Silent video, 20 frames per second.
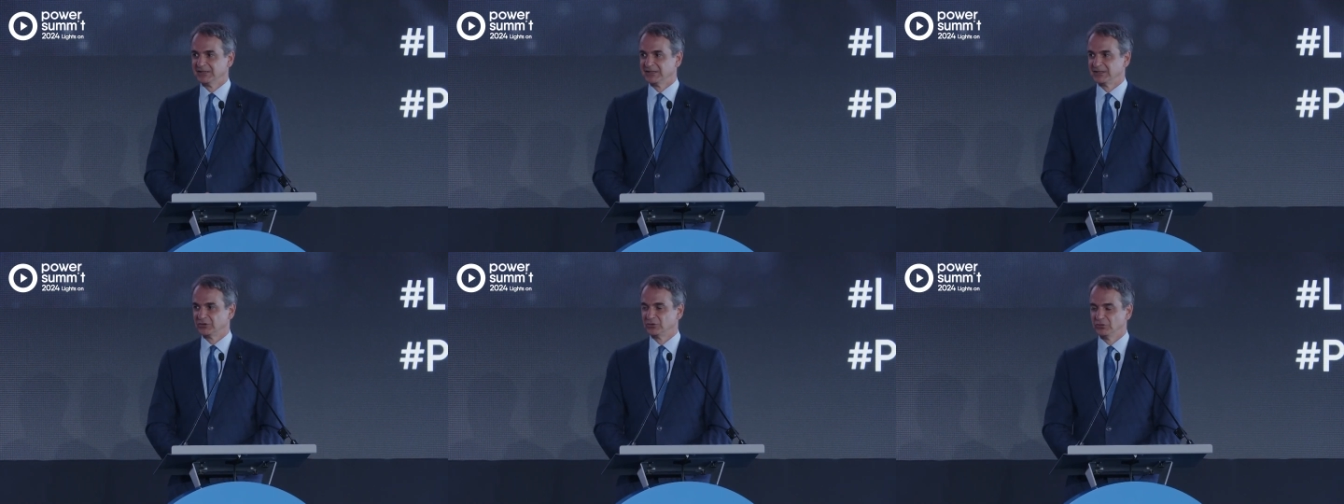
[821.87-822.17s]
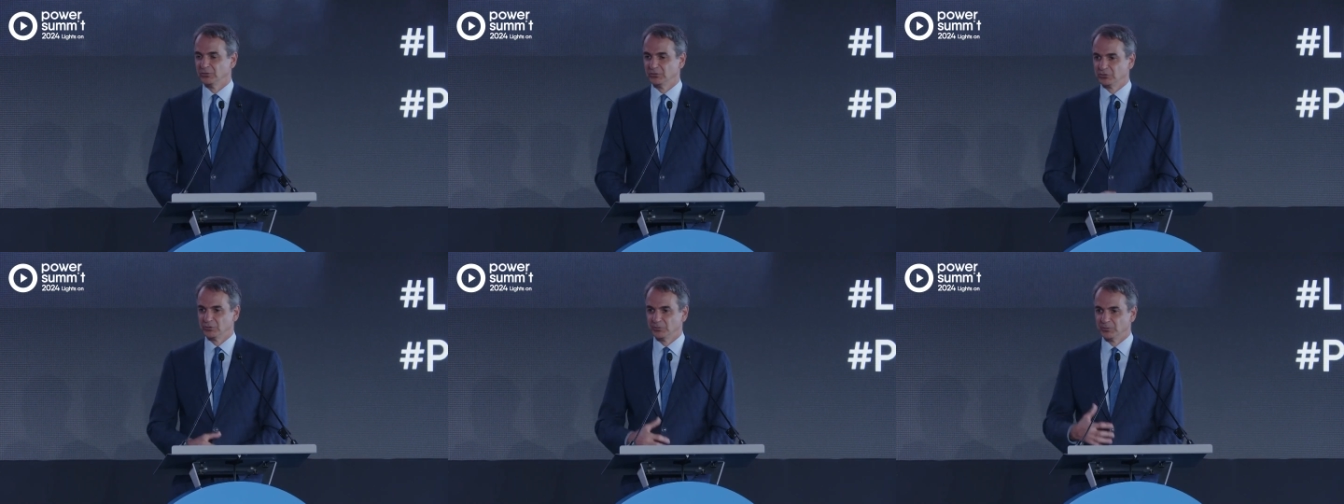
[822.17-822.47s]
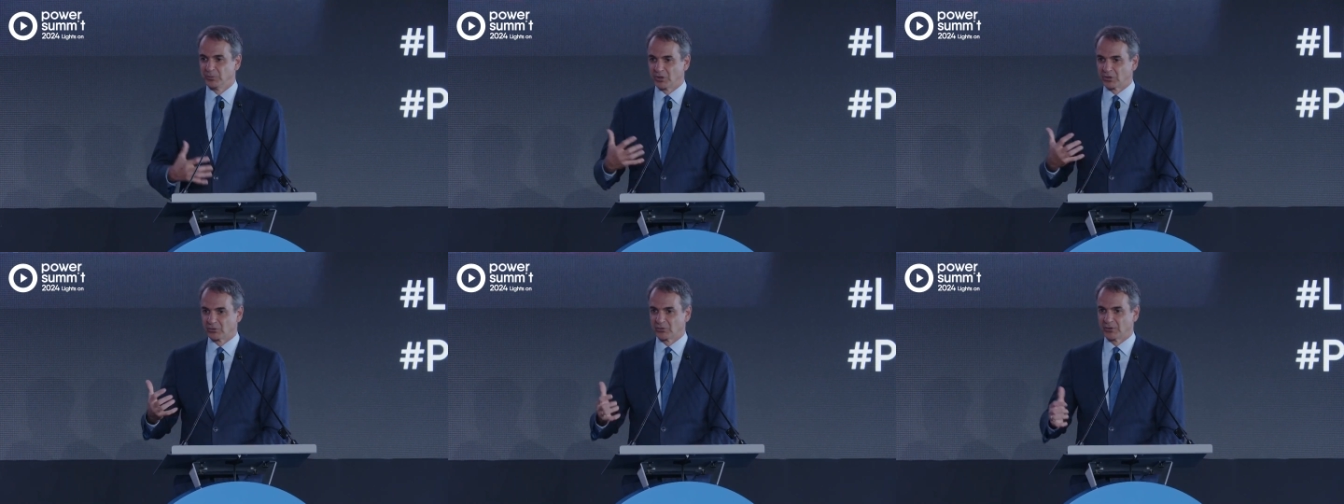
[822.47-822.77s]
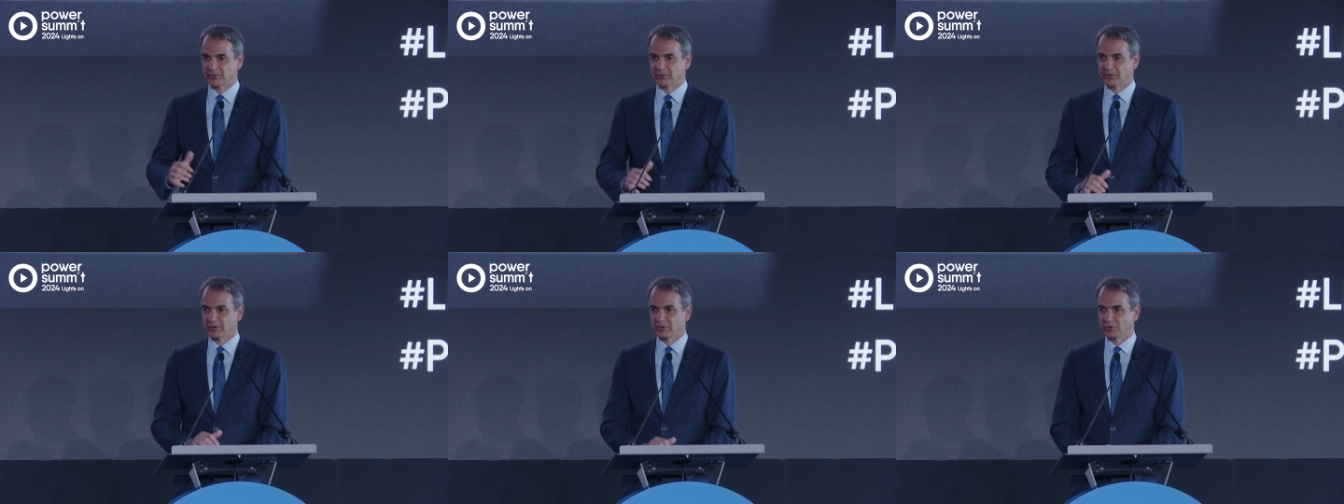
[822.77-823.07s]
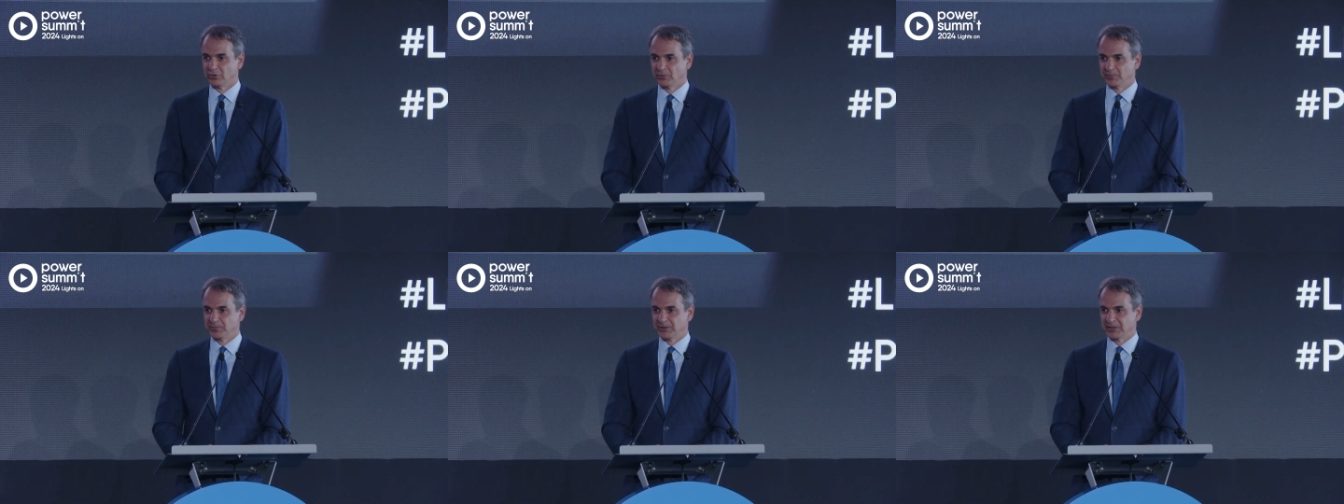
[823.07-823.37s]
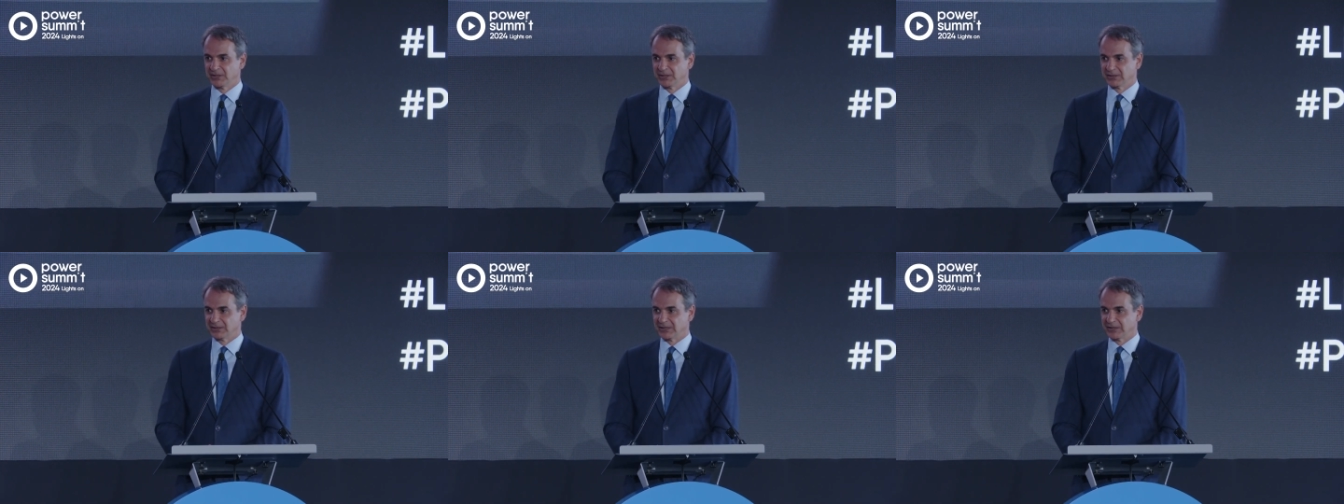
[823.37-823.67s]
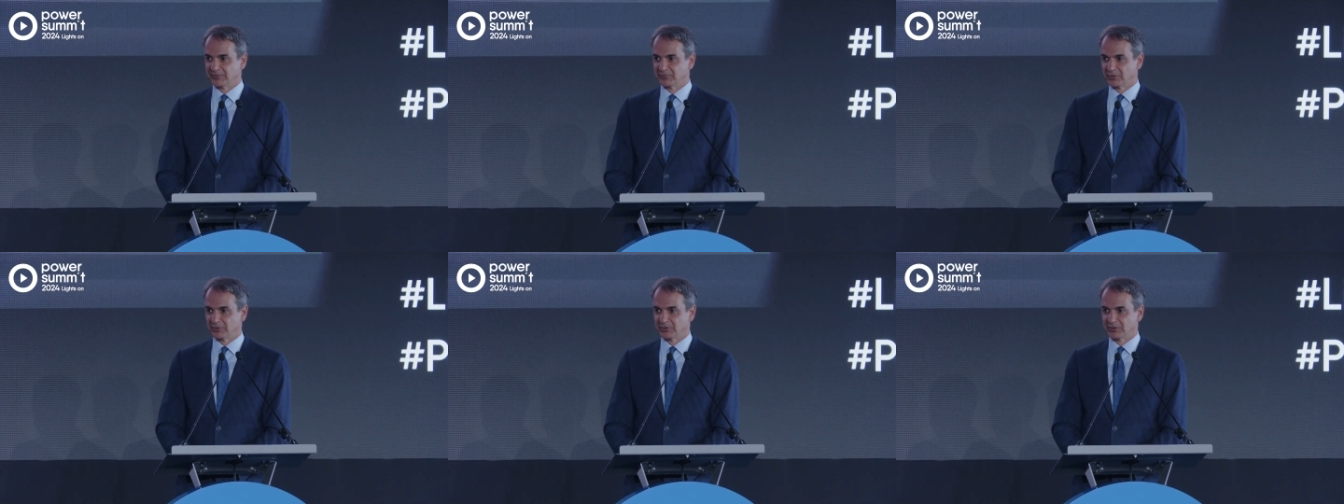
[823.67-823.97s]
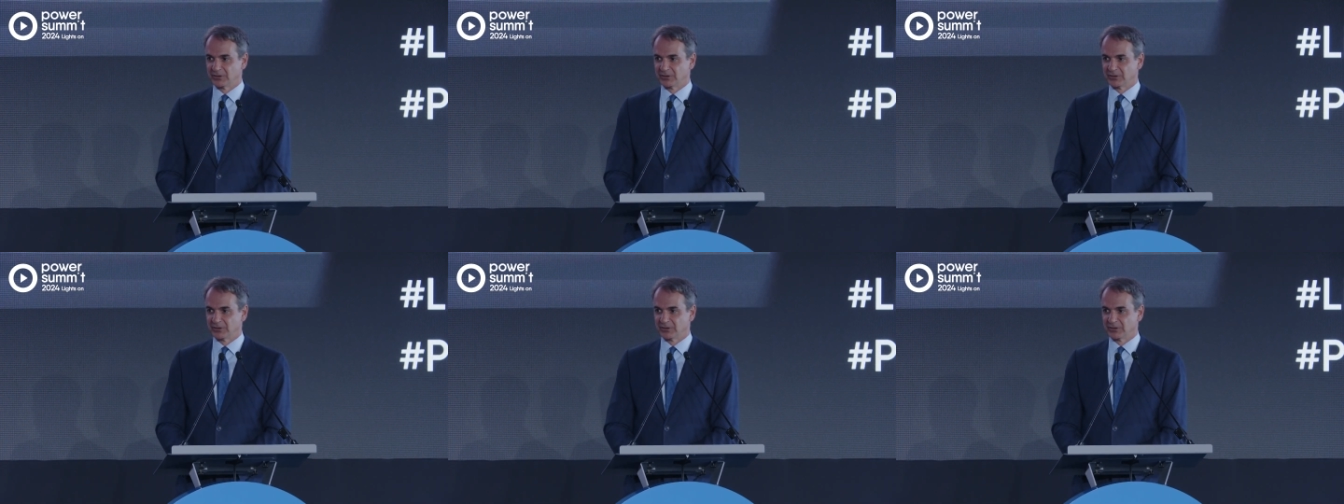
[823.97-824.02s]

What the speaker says: to borrow at the European level